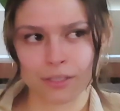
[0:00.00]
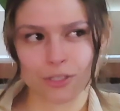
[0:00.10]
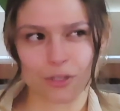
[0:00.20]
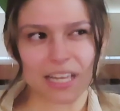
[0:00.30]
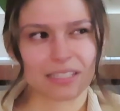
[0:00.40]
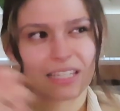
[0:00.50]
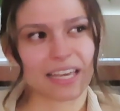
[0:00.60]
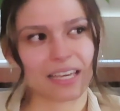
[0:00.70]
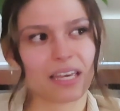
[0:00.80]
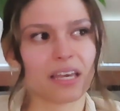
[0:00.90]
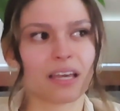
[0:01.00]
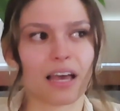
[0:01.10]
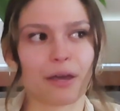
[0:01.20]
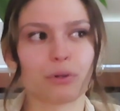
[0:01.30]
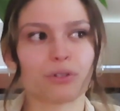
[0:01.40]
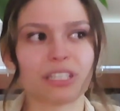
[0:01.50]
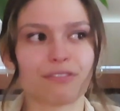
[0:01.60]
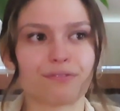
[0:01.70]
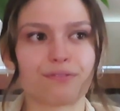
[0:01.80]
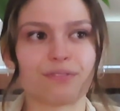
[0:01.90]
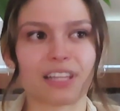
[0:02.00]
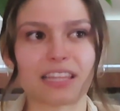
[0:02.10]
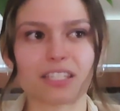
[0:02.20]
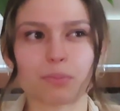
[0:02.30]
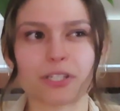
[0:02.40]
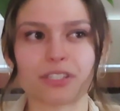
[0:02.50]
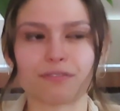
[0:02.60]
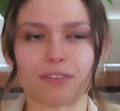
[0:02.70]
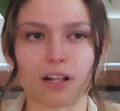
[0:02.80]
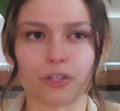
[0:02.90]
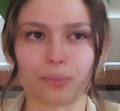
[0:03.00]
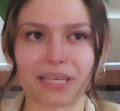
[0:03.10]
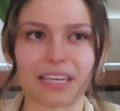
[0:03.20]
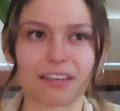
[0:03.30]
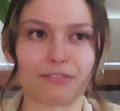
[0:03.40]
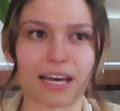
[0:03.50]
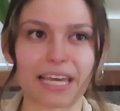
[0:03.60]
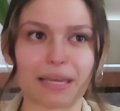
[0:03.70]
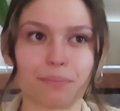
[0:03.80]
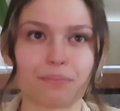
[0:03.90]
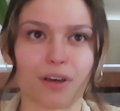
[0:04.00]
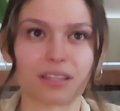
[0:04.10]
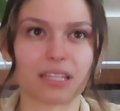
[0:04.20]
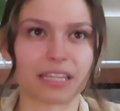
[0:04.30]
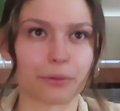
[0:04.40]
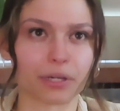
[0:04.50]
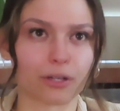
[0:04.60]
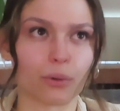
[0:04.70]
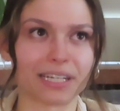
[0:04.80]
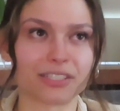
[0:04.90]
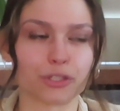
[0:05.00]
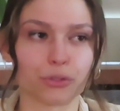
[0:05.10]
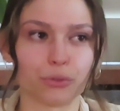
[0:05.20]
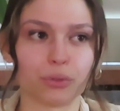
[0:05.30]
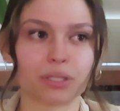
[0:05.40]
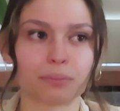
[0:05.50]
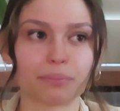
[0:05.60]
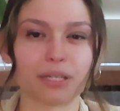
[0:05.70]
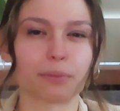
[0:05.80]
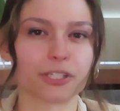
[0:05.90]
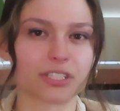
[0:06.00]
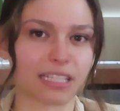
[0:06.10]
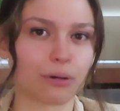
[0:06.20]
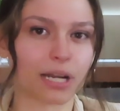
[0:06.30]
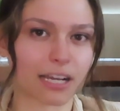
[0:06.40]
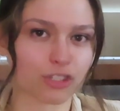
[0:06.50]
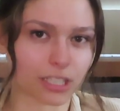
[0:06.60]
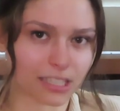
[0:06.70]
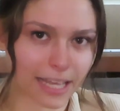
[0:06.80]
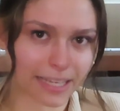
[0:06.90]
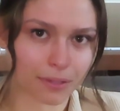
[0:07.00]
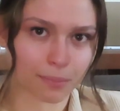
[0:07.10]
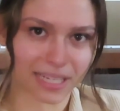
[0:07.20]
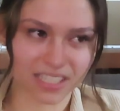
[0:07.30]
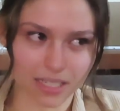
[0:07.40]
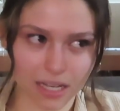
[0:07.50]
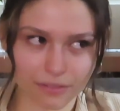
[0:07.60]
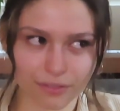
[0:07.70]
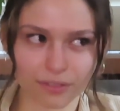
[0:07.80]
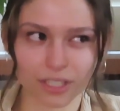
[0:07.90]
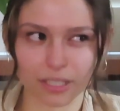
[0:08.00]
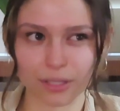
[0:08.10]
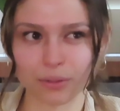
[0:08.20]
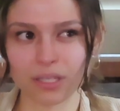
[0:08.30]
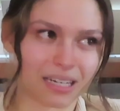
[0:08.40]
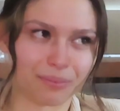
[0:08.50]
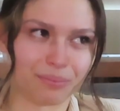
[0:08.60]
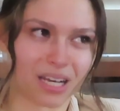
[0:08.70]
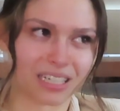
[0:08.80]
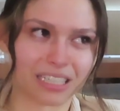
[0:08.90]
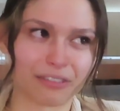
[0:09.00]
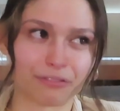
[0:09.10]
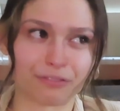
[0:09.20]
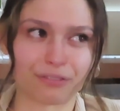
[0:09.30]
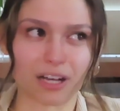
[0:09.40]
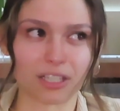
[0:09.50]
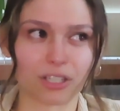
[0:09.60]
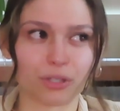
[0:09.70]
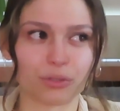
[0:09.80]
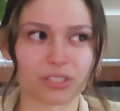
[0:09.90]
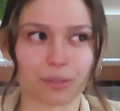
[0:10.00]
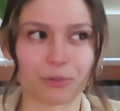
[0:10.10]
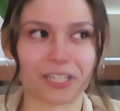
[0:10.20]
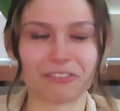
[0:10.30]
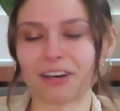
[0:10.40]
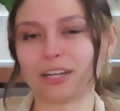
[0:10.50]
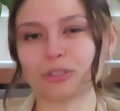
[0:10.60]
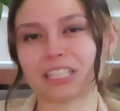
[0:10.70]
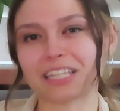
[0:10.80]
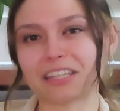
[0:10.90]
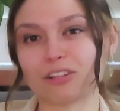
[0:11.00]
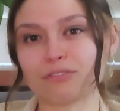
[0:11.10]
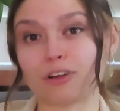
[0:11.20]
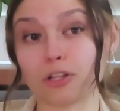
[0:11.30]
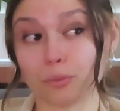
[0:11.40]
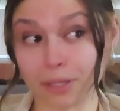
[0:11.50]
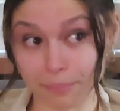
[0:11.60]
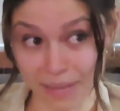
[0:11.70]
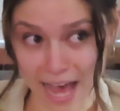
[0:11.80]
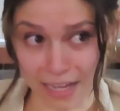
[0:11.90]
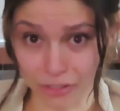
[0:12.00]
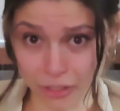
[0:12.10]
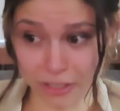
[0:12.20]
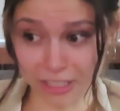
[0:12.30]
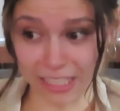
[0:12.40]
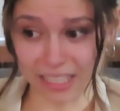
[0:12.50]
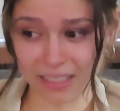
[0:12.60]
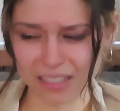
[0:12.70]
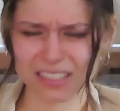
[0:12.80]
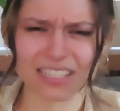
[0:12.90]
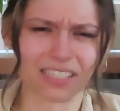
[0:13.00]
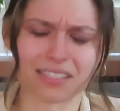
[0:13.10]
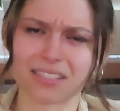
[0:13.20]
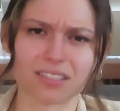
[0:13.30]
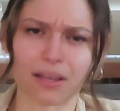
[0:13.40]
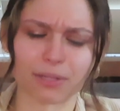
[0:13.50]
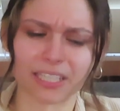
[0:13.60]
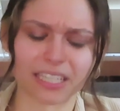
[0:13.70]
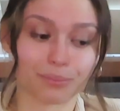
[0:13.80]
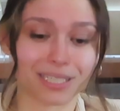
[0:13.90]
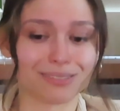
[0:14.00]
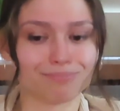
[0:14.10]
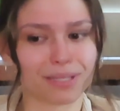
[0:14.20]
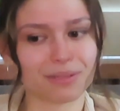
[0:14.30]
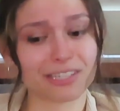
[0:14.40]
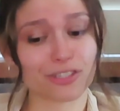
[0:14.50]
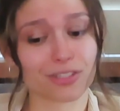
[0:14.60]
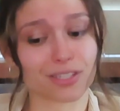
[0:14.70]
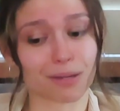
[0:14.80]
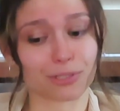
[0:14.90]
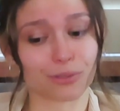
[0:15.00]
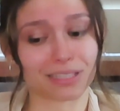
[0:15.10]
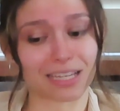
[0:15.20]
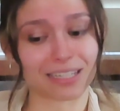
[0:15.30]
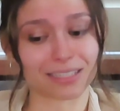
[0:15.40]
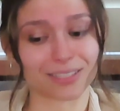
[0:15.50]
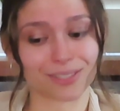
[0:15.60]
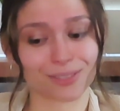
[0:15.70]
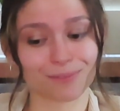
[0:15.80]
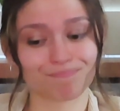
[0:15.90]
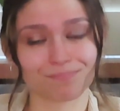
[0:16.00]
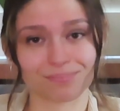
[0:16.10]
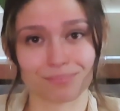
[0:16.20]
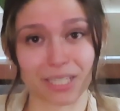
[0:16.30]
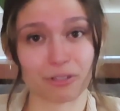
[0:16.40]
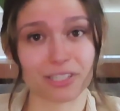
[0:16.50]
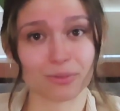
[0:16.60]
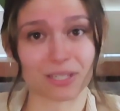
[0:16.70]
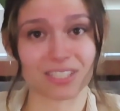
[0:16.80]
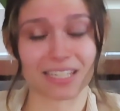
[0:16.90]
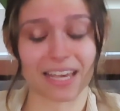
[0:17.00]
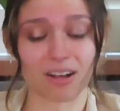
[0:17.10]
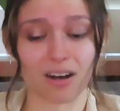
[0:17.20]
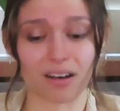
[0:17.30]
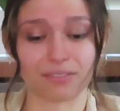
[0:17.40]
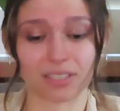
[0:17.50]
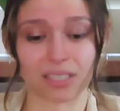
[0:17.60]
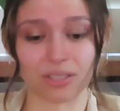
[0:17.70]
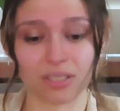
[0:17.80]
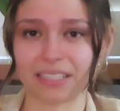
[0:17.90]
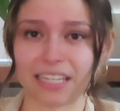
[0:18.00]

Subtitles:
So that's like, I would only let this person follow me if I thought that they were going to be a person that would actually like my stuff, you know? I'm not gonna follow someone if I don't think they'll follow me back, certainly, unless it's a celebrity. But maybe I should stop doing that because my career is about to take off, so.